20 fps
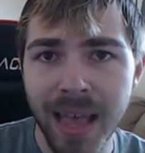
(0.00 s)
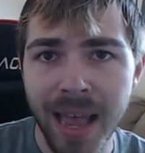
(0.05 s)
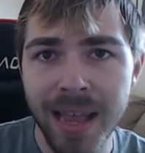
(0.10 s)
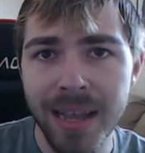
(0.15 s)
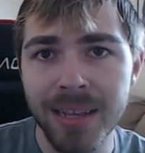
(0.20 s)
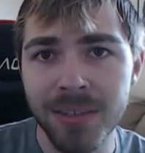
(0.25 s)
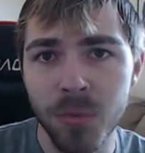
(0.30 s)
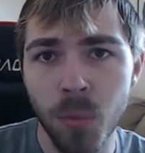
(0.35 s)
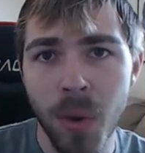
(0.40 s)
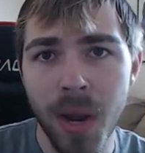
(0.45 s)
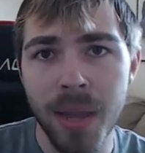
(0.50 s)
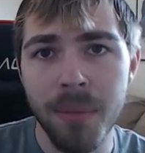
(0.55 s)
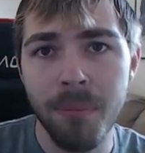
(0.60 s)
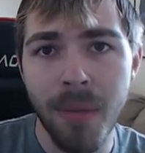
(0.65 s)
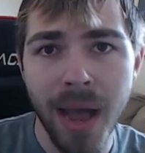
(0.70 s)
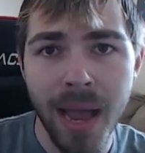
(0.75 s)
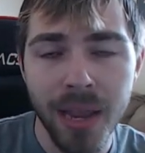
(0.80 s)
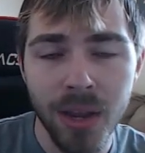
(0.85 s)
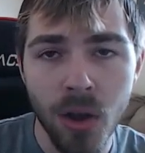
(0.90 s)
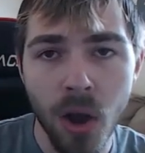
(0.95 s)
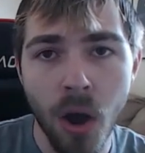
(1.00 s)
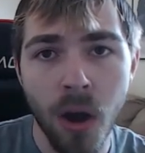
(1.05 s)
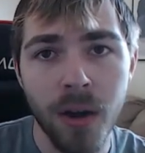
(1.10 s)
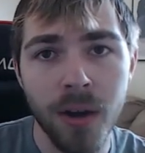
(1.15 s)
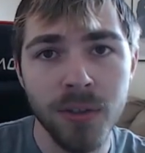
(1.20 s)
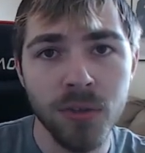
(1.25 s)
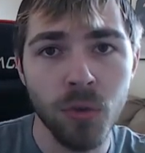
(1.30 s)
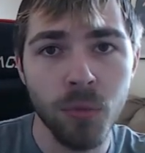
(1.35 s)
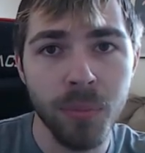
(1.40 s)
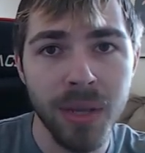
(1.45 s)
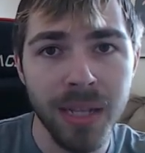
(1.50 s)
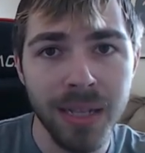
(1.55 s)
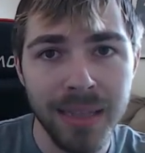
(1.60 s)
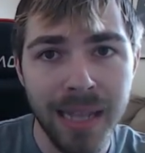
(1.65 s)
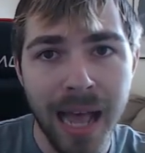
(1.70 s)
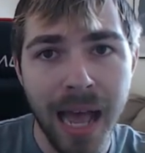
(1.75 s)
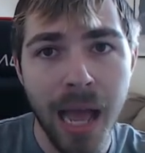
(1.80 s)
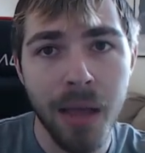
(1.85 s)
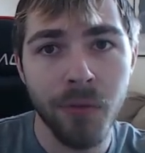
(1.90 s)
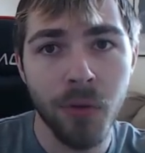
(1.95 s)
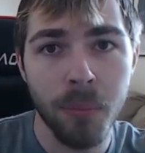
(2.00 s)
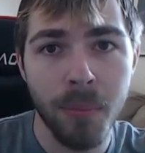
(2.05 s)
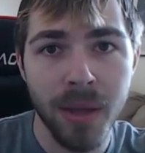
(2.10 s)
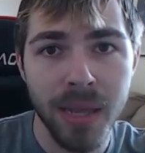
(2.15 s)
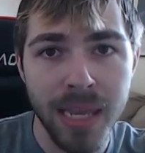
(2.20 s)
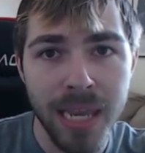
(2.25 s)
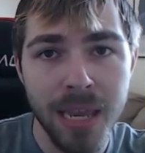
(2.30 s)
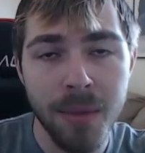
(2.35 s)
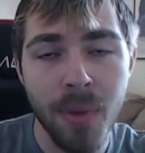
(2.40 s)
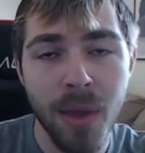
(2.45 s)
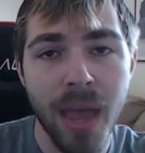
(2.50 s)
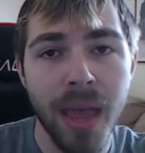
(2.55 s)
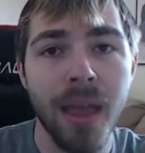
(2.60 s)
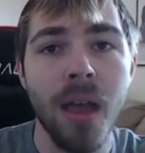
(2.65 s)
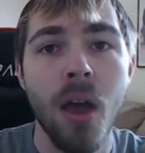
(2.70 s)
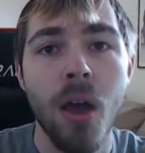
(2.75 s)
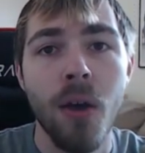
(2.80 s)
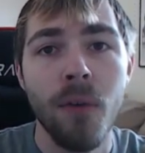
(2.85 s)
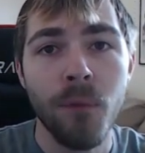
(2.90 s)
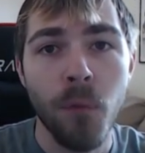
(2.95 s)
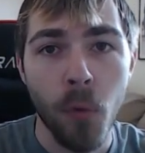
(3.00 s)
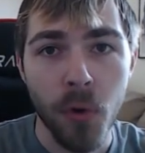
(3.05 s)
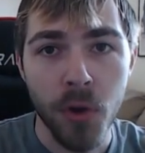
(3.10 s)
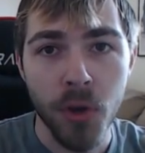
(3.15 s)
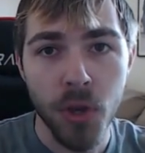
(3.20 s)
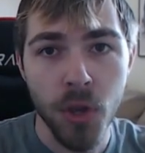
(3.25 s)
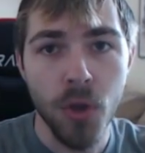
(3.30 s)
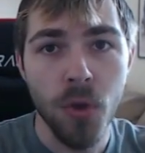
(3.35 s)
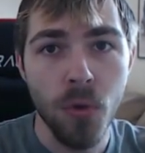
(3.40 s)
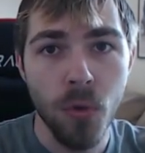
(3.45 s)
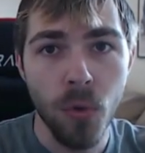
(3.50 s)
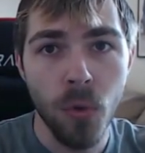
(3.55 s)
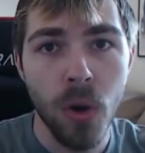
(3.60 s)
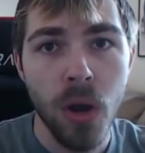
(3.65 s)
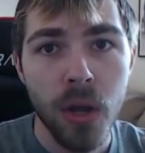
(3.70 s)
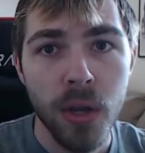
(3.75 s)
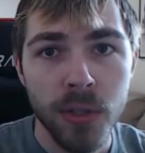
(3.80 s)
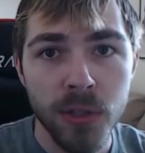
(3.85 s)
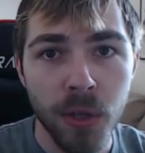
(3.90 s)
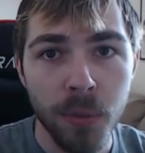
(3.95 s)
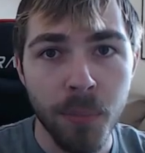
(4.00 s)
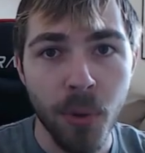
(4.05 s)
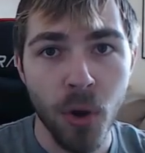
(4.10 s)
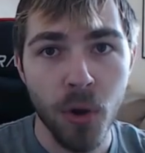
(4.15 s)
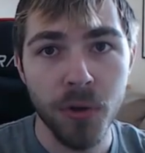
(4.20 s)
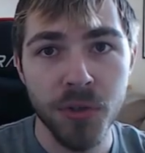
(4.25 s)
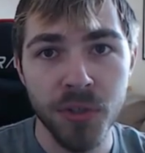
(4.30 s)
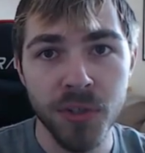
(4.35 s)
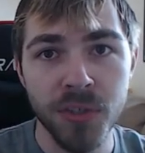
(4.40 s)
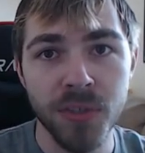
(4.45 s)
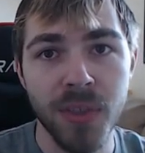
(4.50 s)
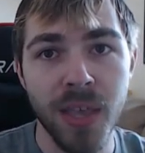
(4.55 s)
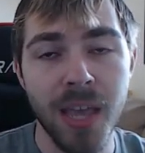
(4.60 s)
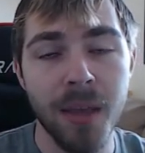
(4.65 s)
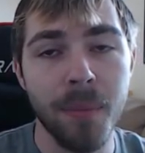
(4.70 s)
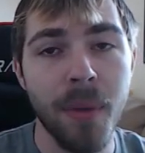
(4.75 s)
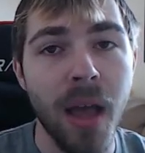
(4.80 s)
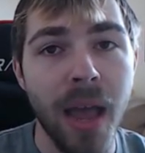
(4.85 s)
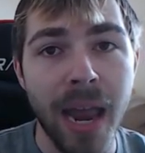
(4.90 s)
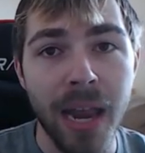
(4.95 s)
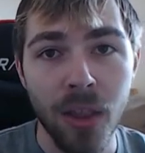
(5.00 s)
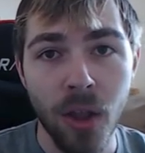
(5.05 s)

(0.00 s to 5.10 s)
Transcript: that is when my cards will be live on my eBay for you to purchase them.